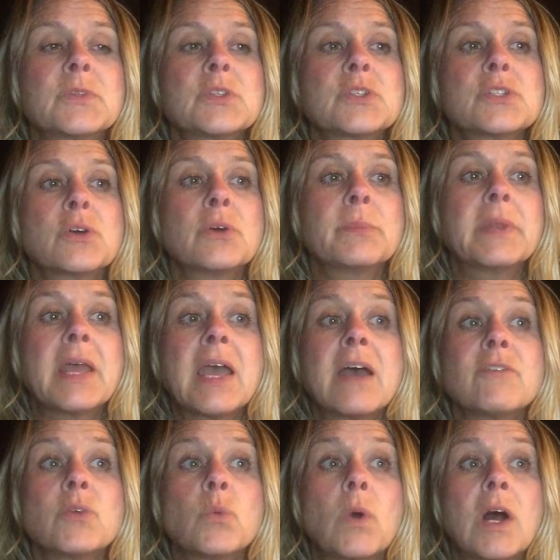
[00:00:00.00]
So I'm going to
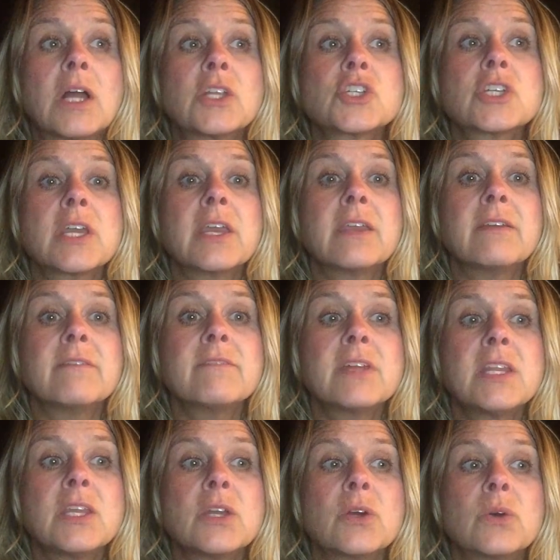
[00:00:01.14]
have you watch a
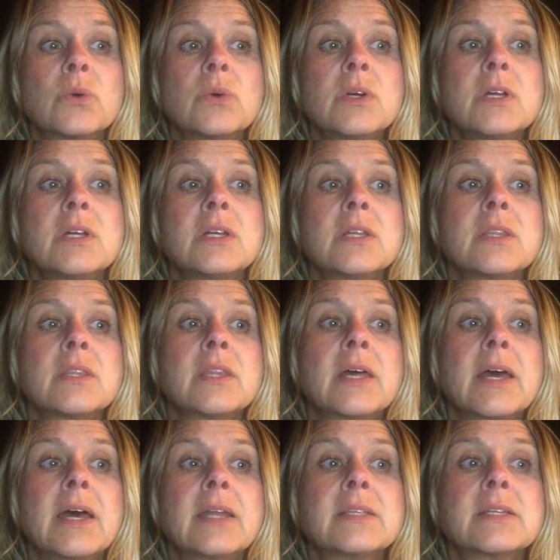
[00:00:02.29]
video
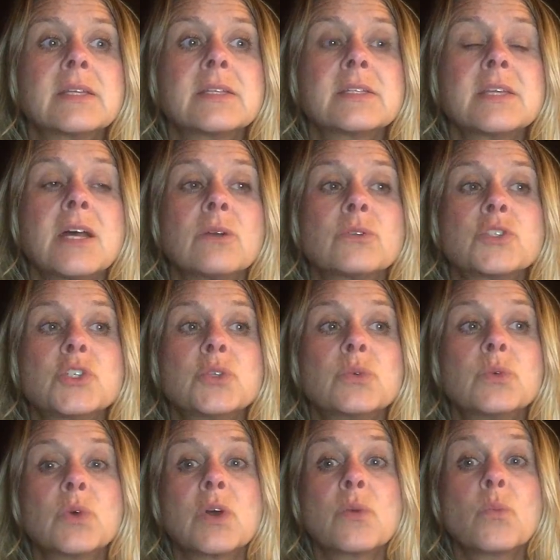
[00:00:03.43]
that tells
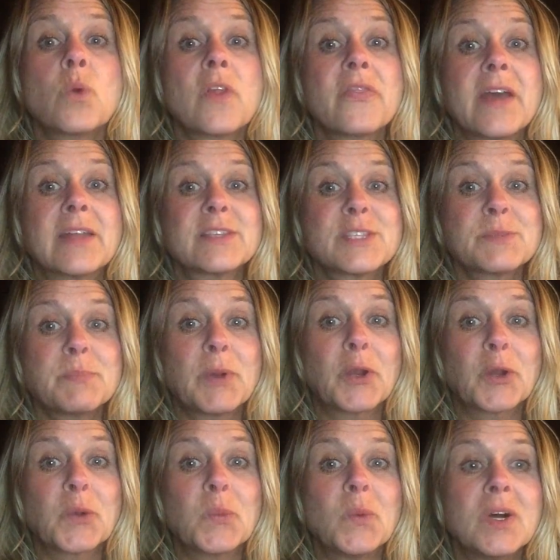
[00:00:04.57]
you what that spark
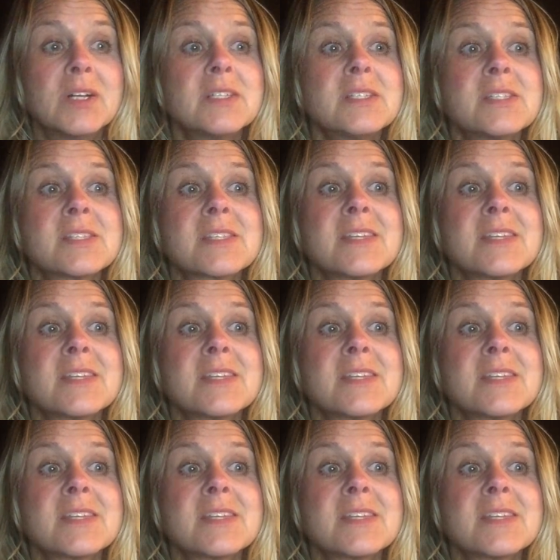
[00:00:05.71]
was.